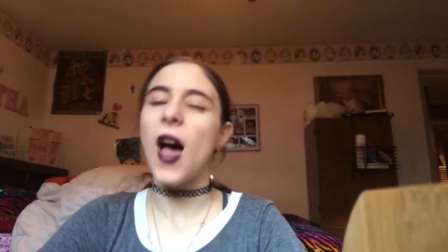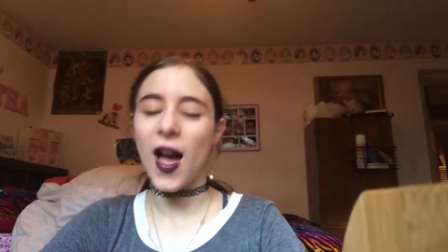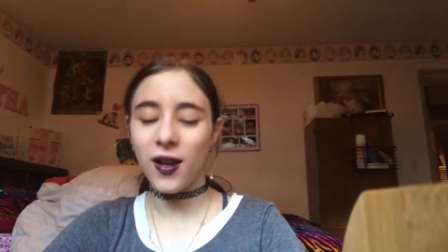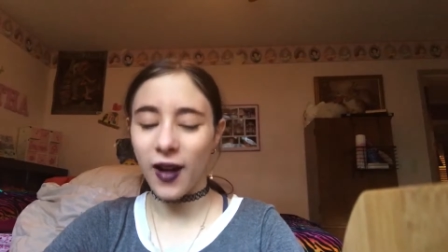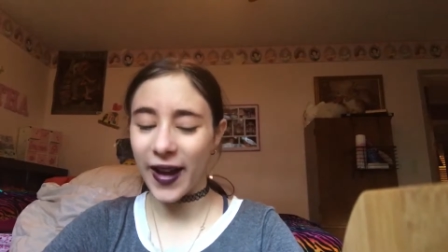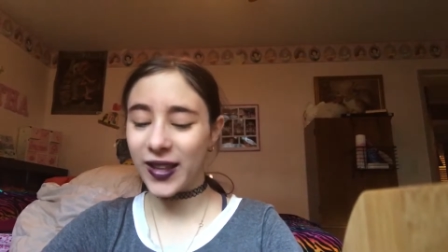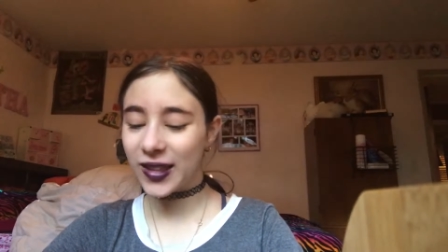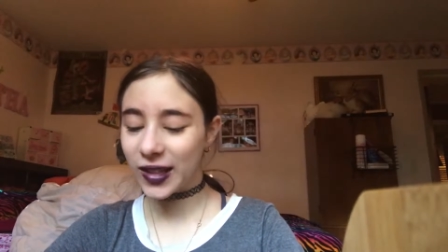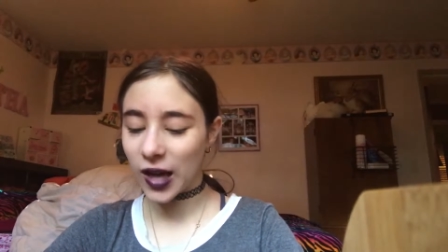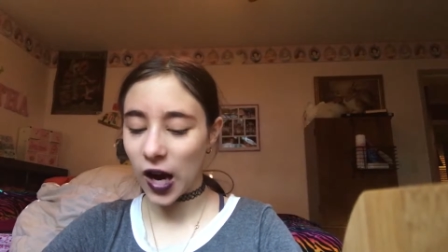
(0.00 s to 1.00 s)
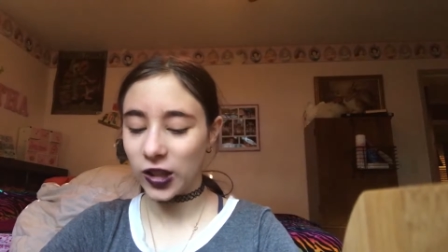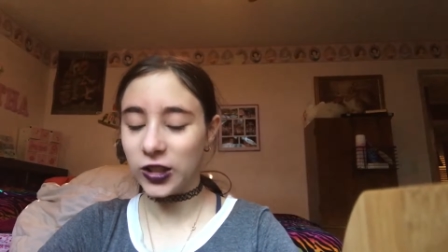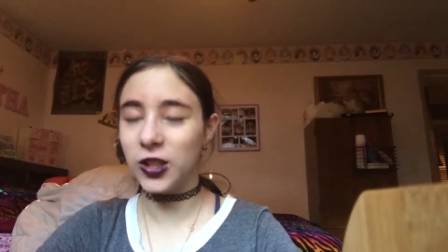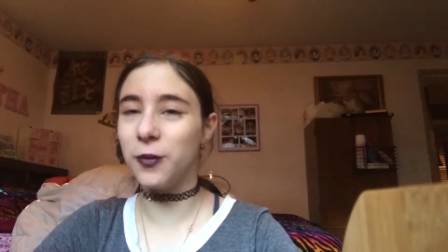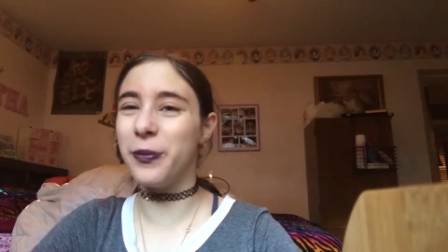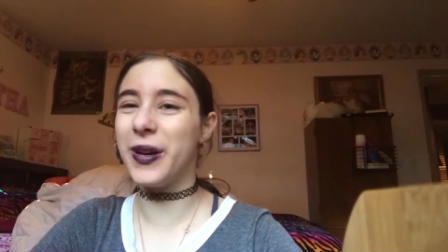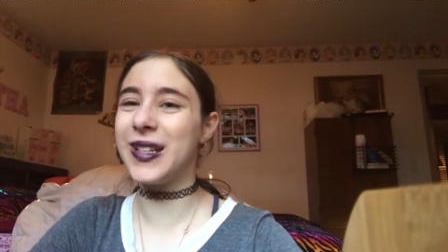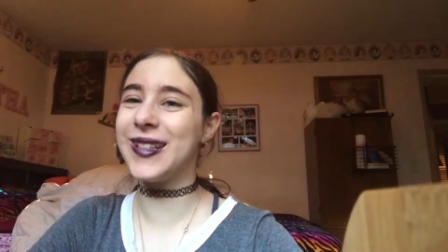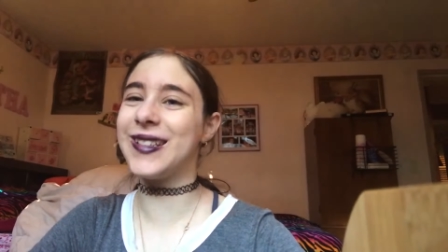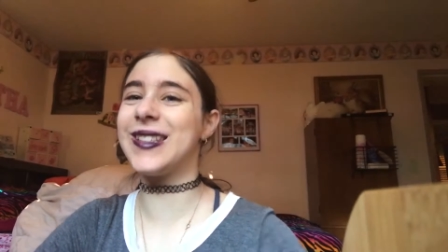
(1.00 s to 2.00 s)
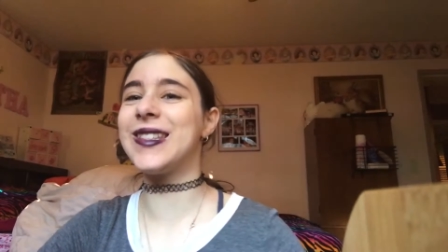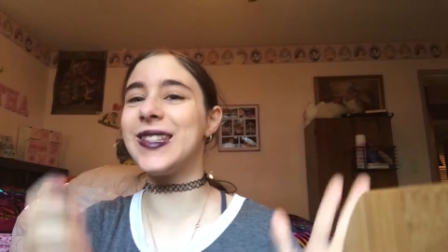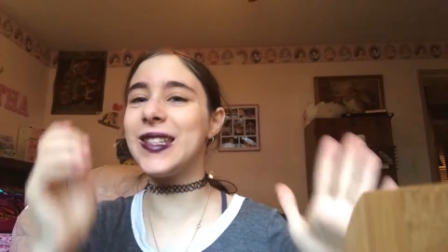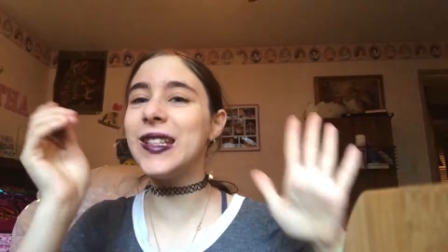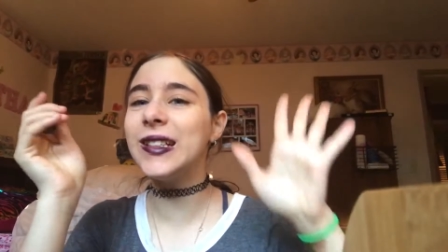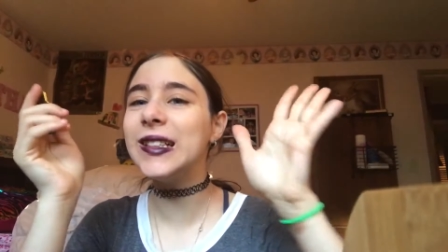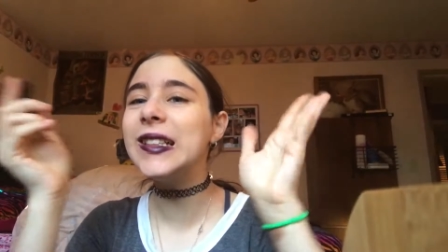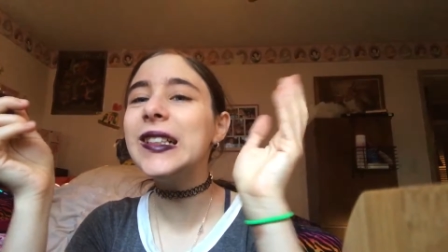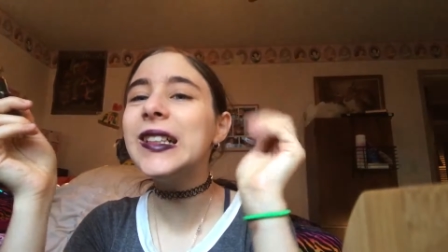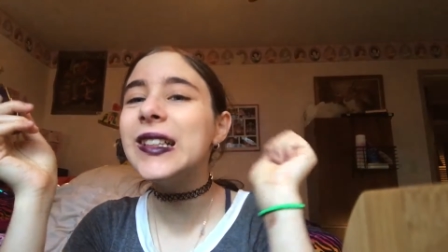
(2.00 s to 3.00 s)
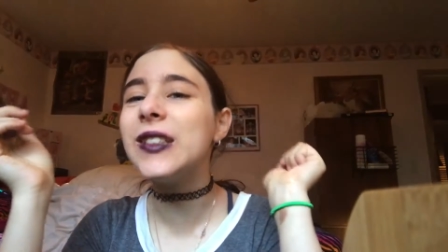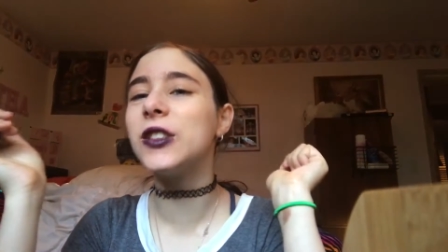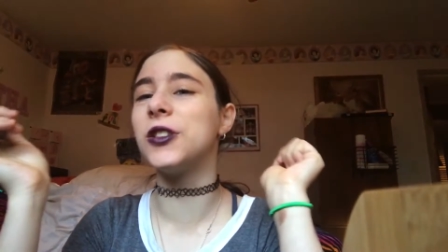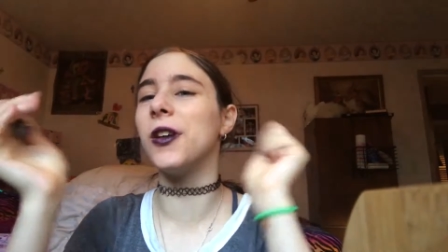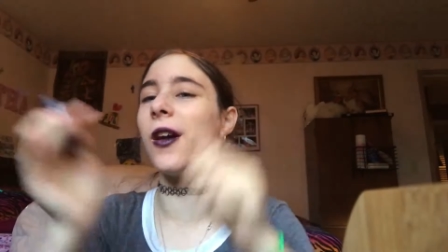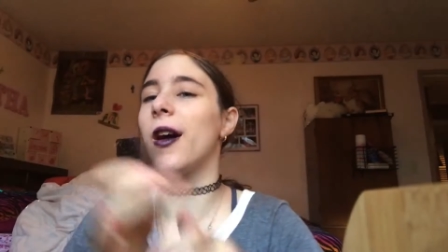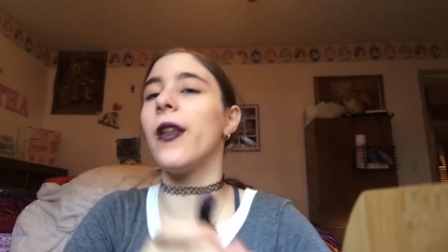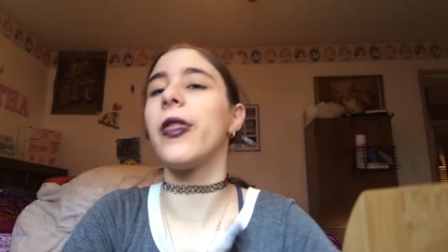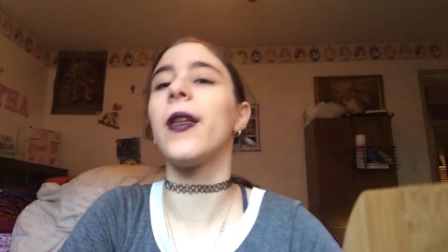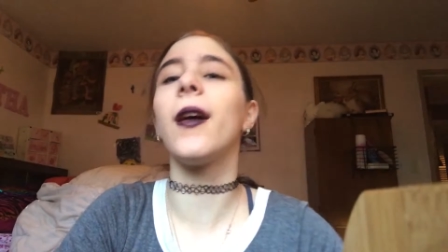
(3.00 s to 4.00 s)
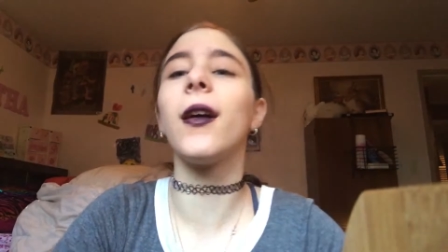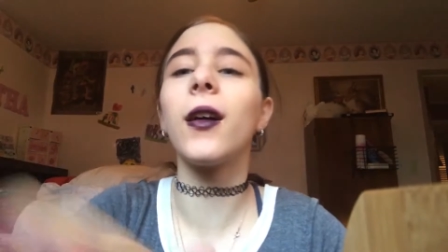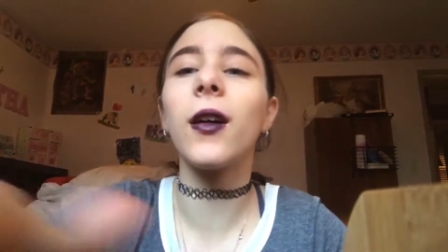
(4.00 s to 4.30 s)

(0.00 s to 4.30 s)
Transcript: I like the color, but it's a little gothic.